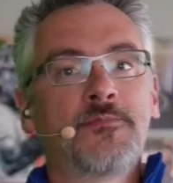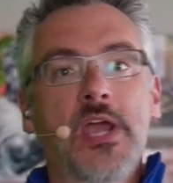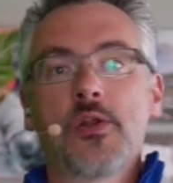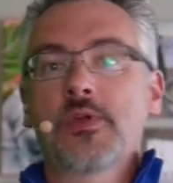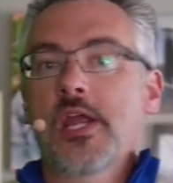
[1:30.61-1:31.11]

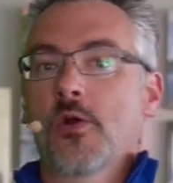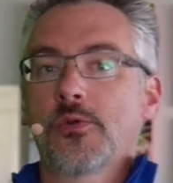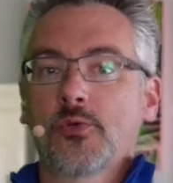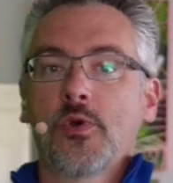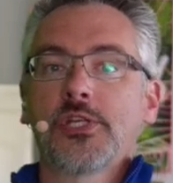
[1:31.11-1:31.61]
I don't care
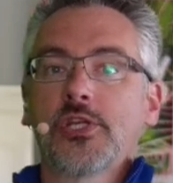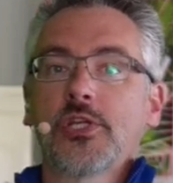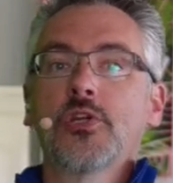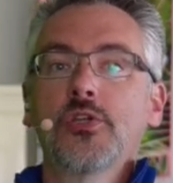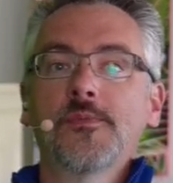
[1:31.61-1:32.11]
which one you
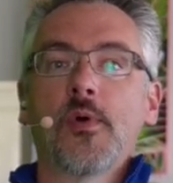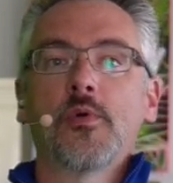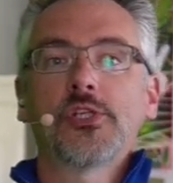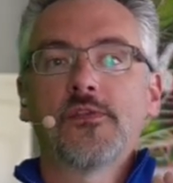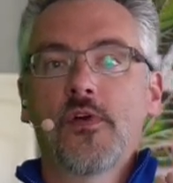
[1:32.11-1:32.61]
use, but
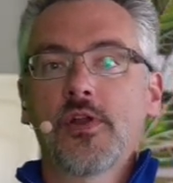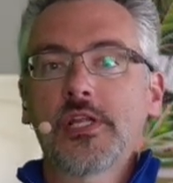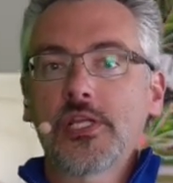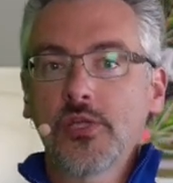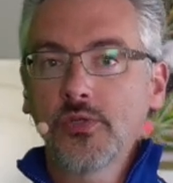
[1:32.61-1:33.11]
once you've already
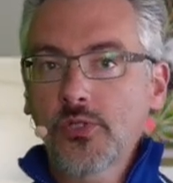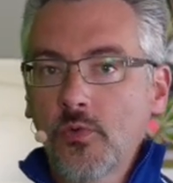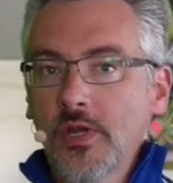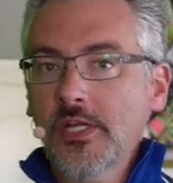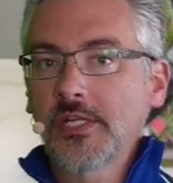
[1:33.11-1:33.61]
used
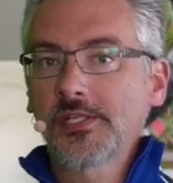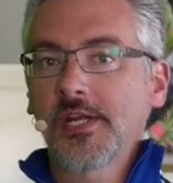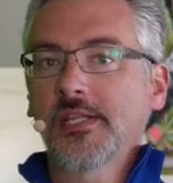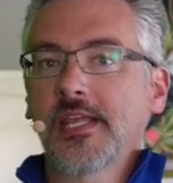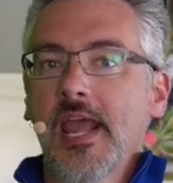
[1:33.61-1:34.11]
one and
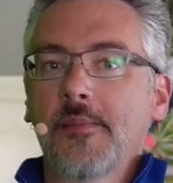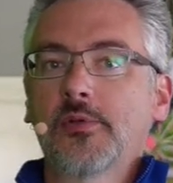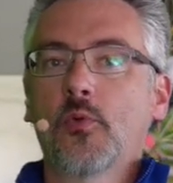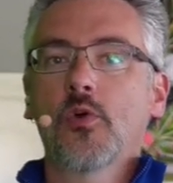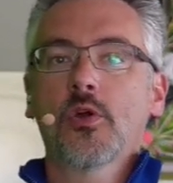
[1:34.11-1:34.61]
designed the app
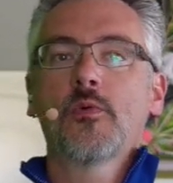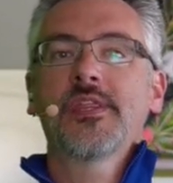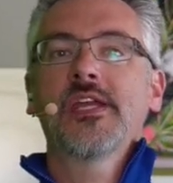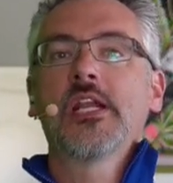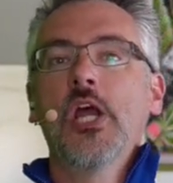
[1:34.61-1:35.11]
to work
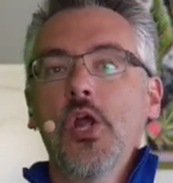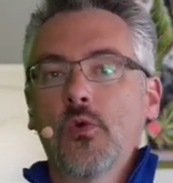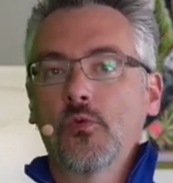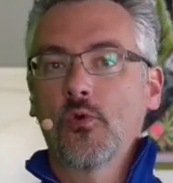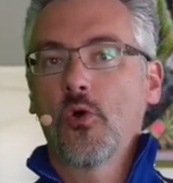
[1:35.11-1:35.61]
with it,
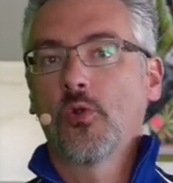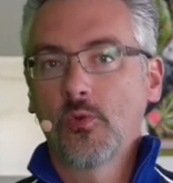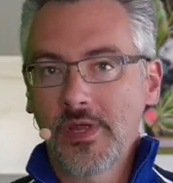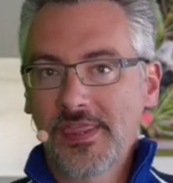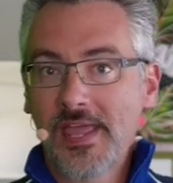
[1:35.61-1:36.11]
roll
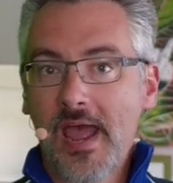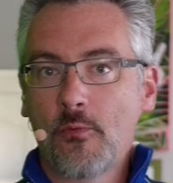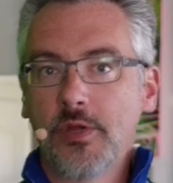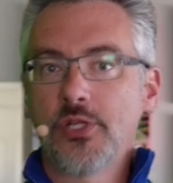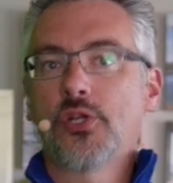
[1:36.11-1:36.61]
with that
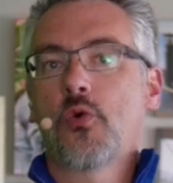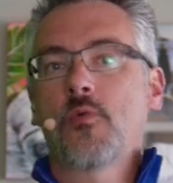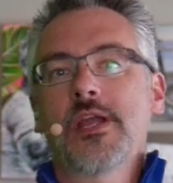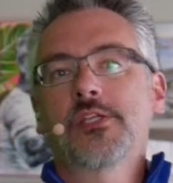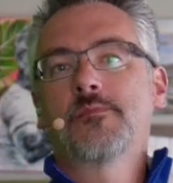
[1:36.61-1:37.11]
one. Don't
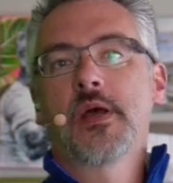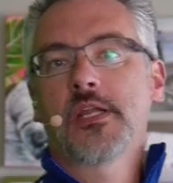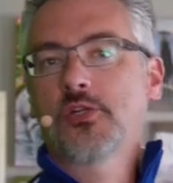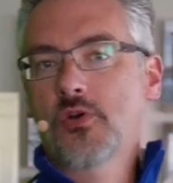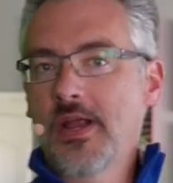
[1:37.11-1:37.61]
waste
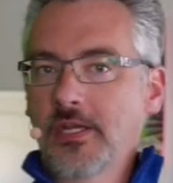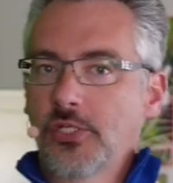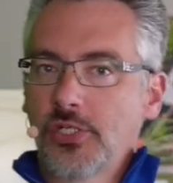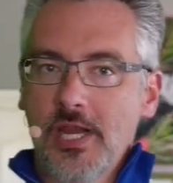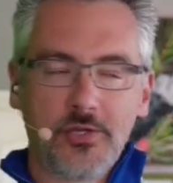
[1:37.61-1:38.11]
money trying to
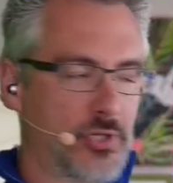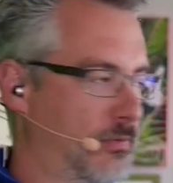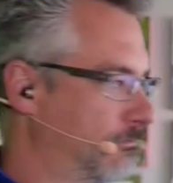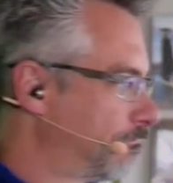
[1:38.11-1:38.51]
change it.